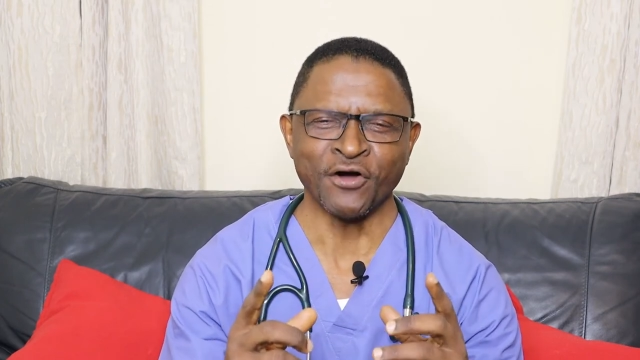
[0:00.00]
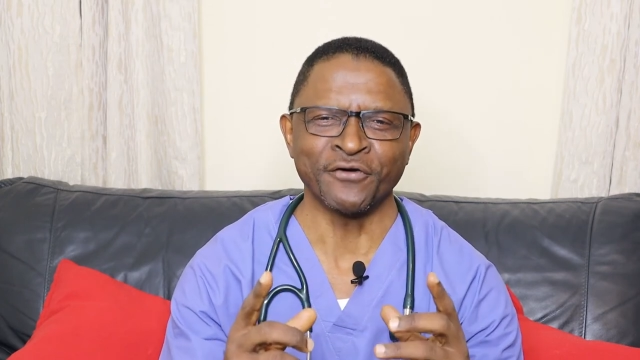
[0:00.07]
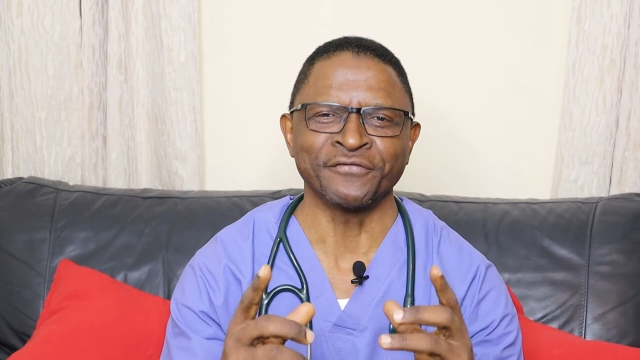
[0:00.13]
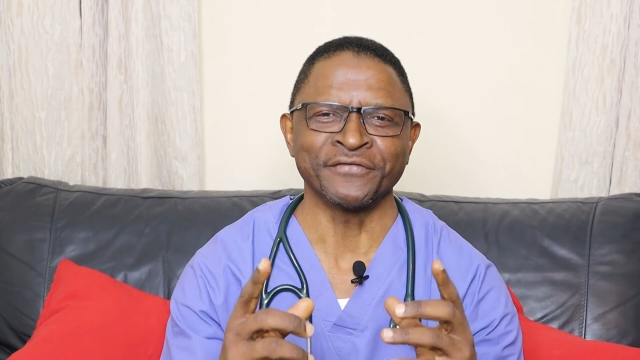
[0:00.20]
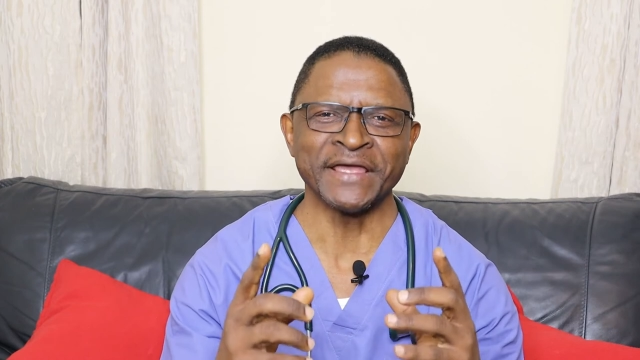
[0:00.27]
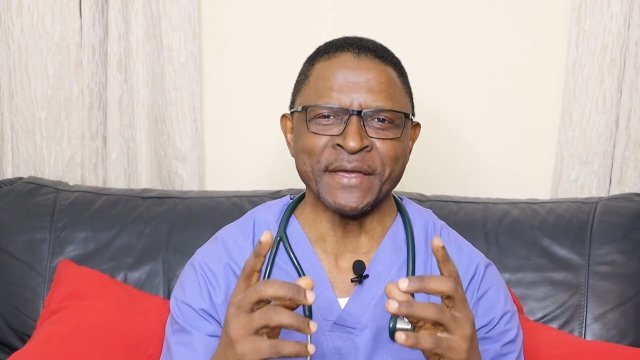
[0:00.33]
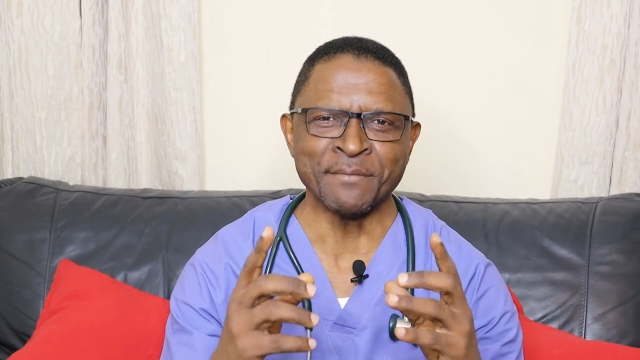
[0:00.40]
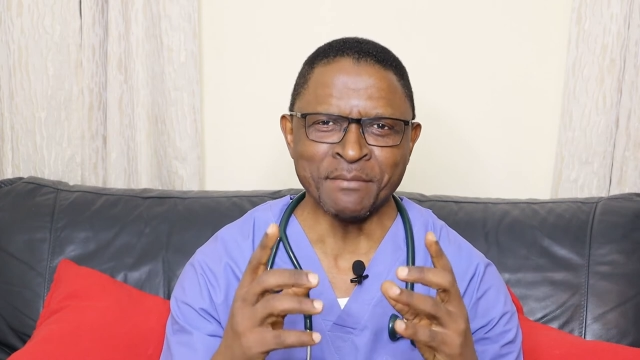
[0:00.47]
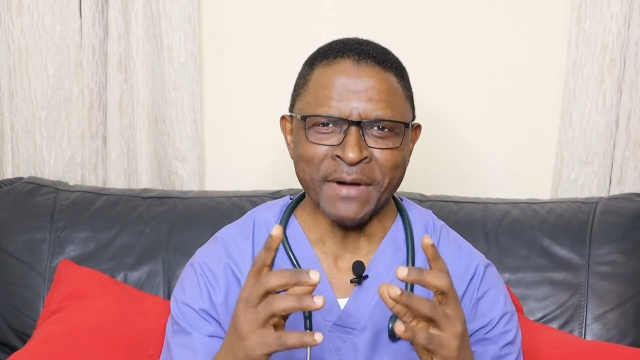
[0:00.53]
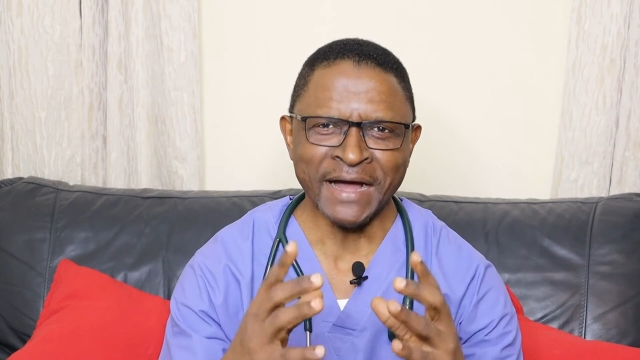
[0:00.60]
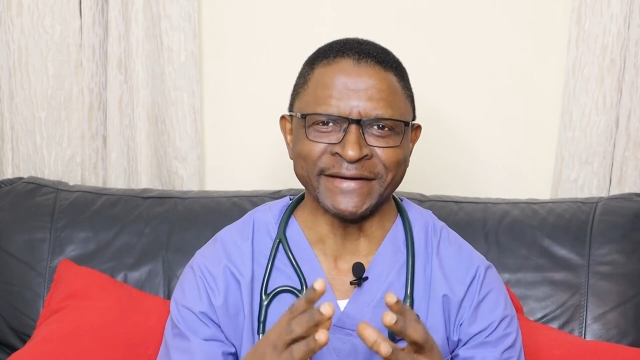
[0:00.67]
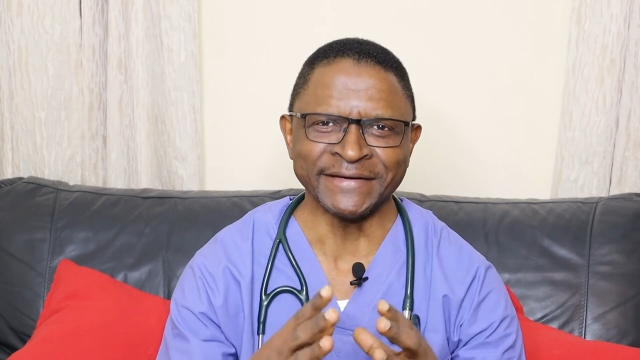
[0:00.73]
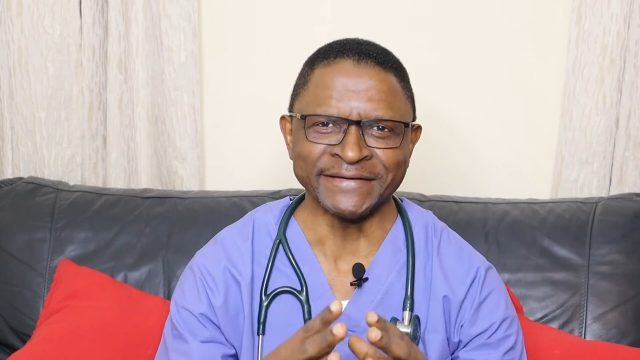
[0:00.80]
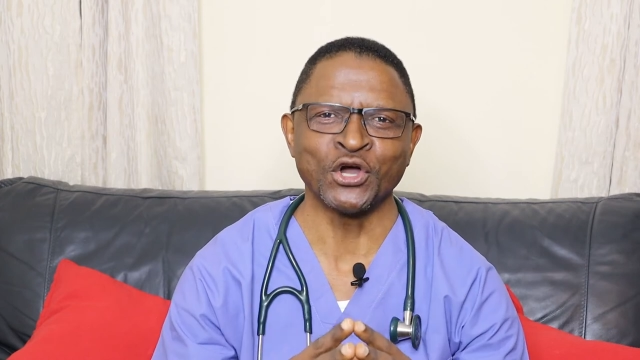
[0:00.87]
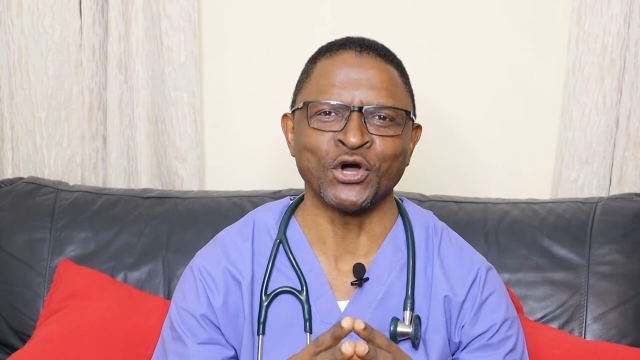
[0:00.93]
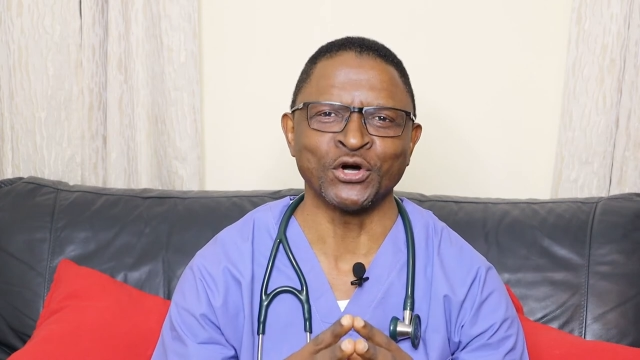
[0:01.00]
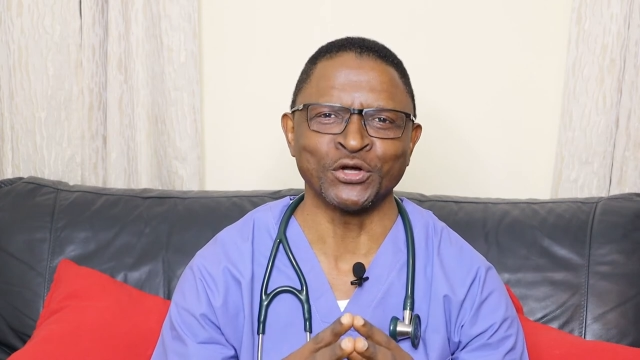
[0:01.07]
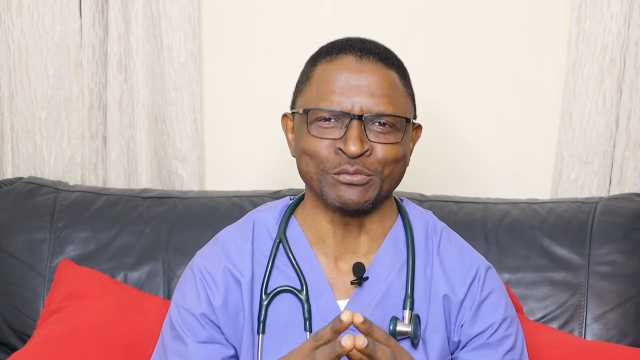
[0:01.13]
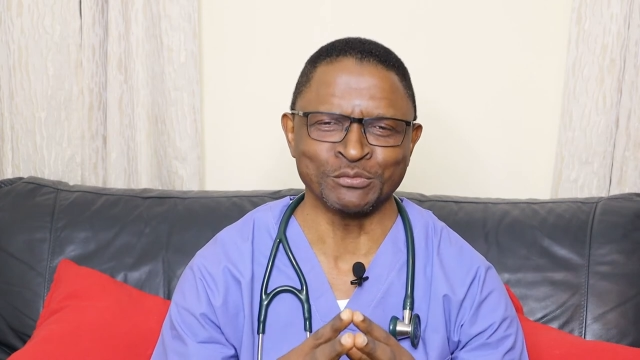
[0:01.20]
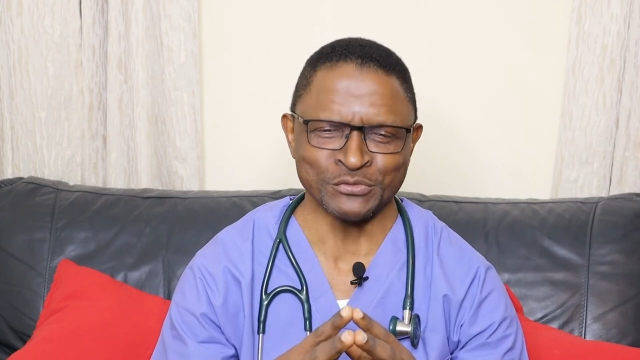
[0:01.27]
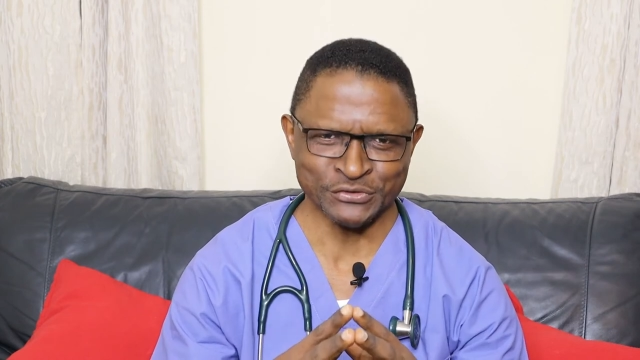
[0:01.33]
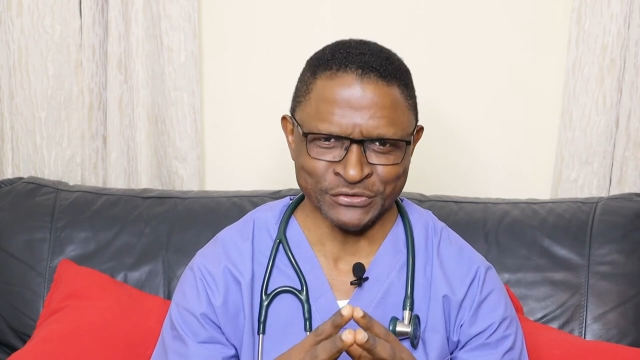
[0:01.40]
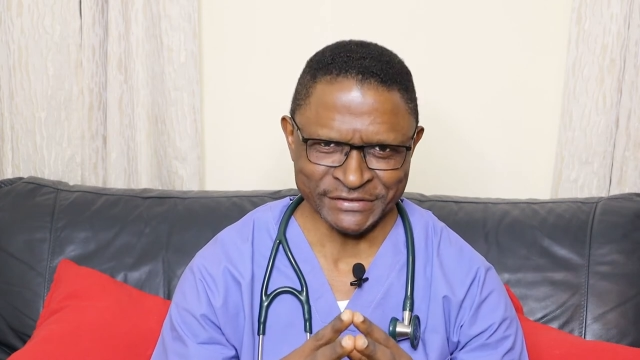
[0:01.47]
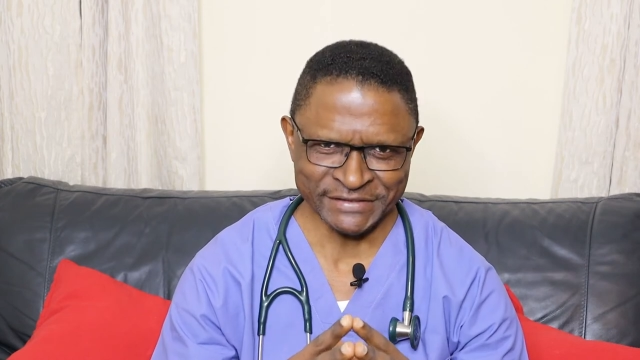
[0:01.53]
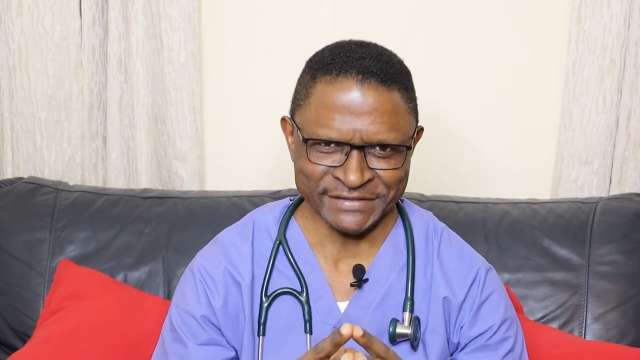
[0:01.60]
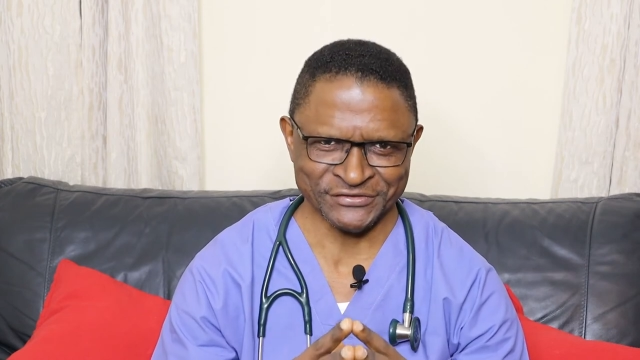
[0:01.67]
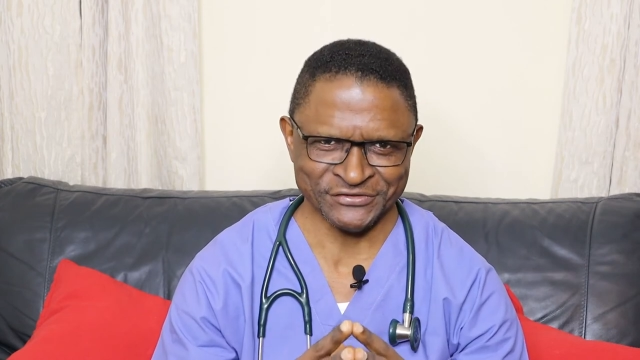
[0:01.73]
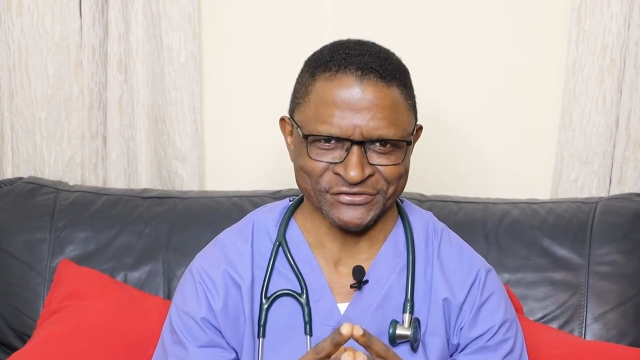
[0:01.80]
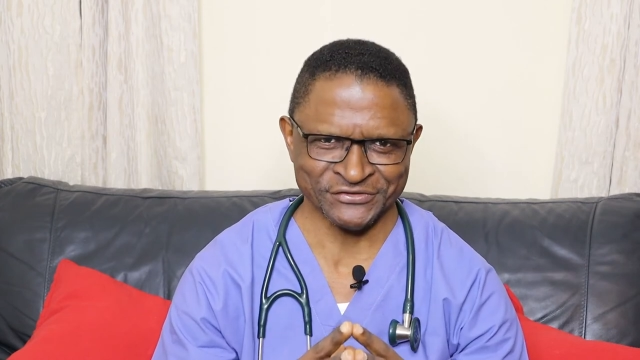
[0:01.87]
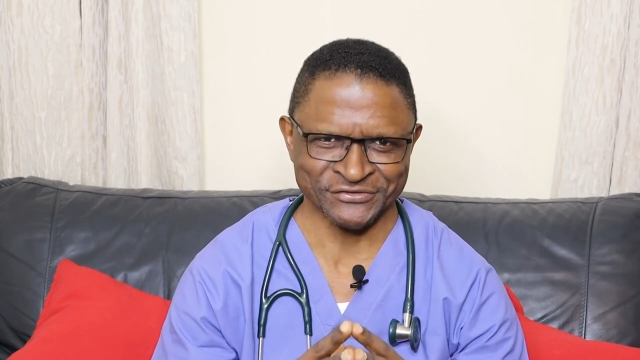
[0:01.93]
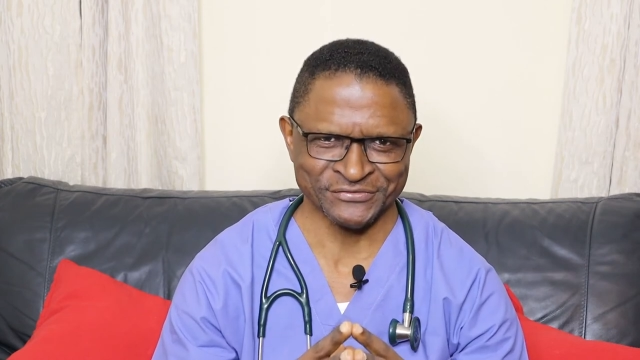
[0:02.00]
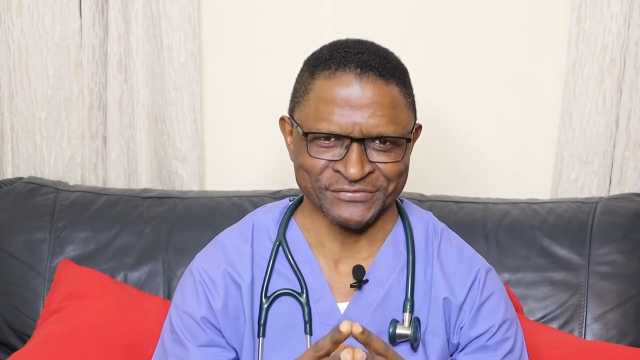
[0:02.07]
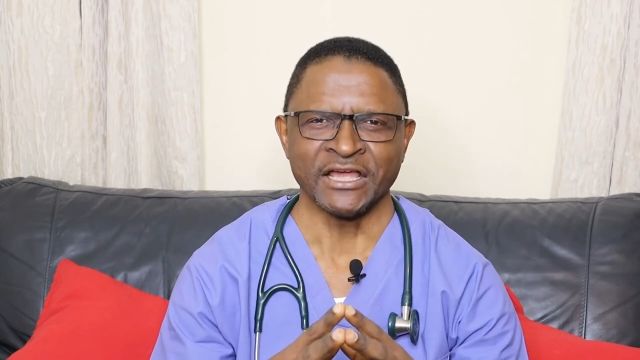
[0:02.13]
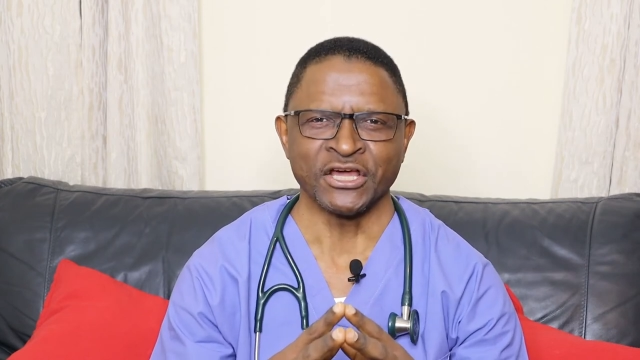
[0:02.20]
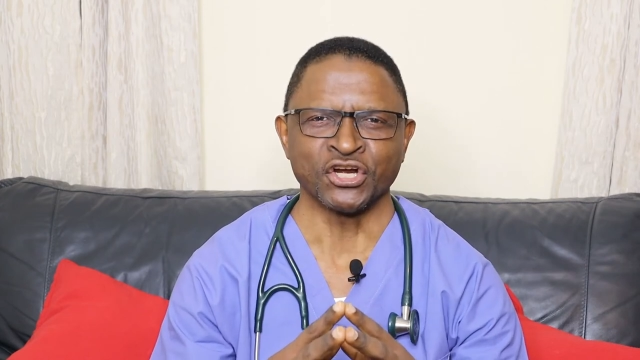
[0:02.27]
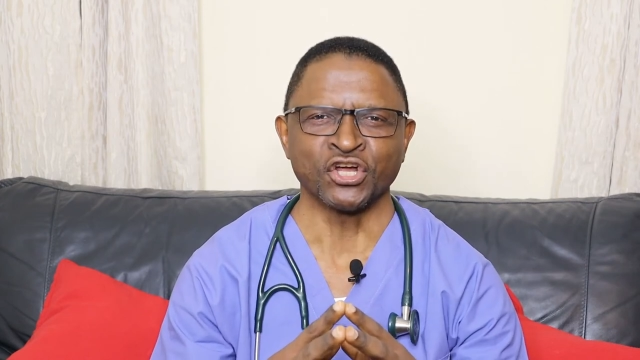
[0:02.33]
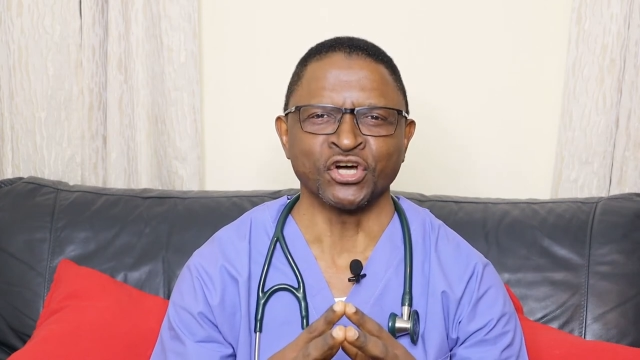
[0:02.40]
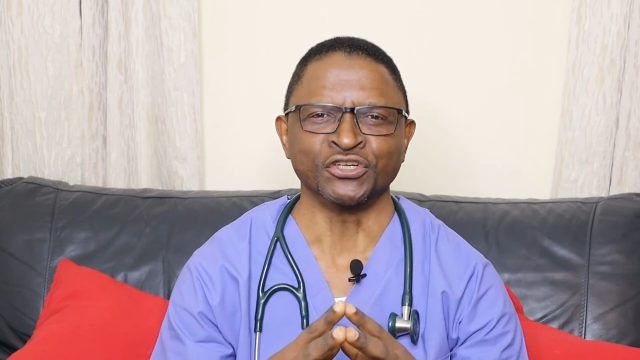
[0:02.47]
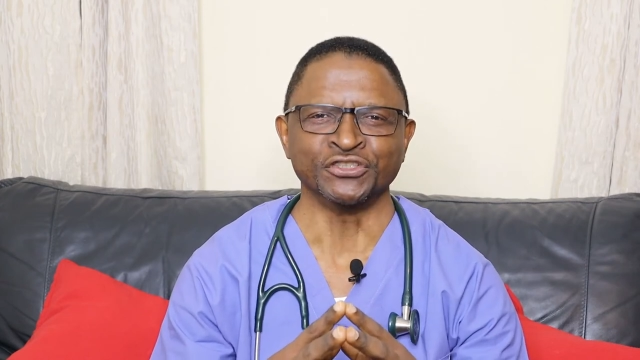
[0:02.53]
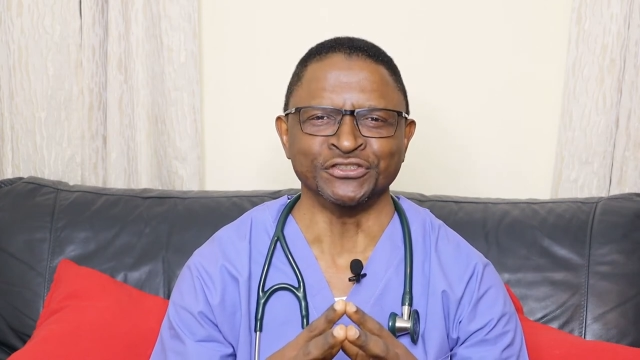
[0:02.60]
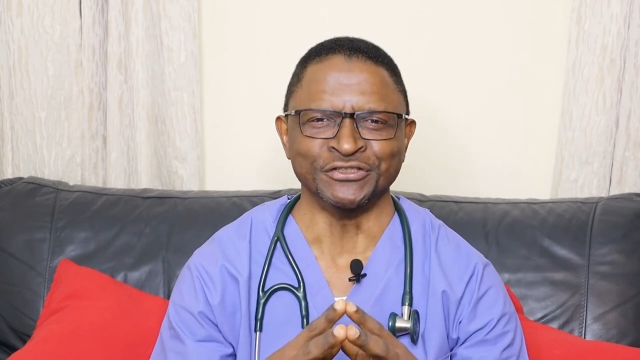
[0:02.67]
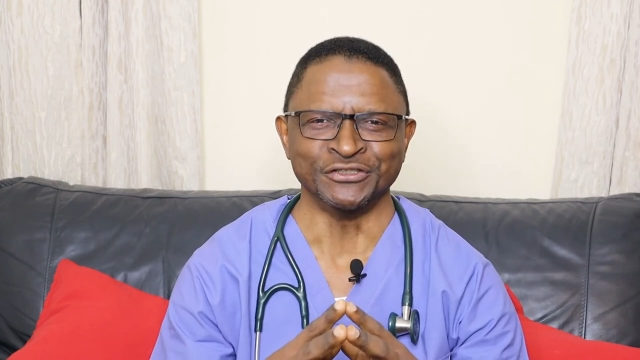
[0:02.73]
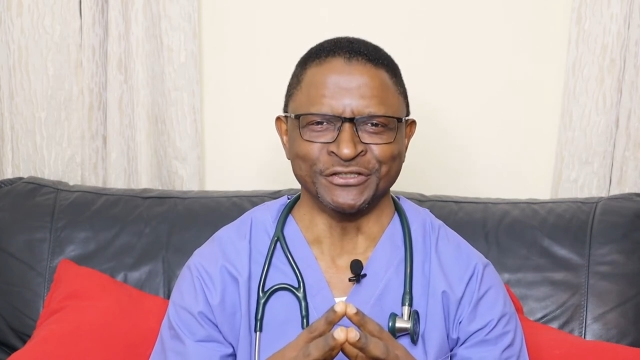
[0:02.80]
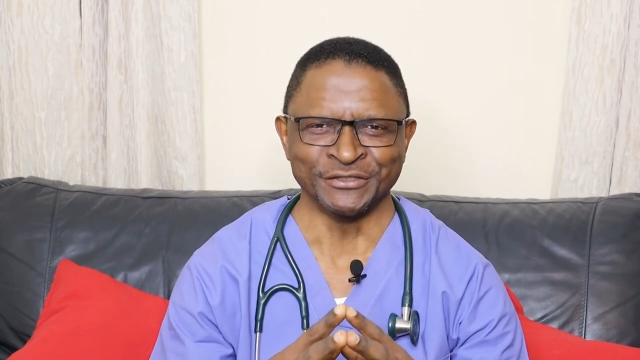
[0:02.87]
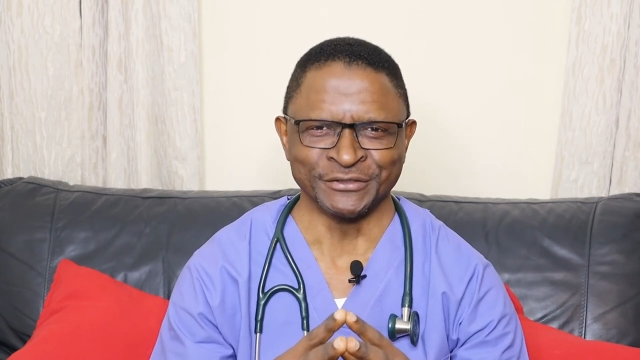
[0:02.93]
of a man called Moses, a rod,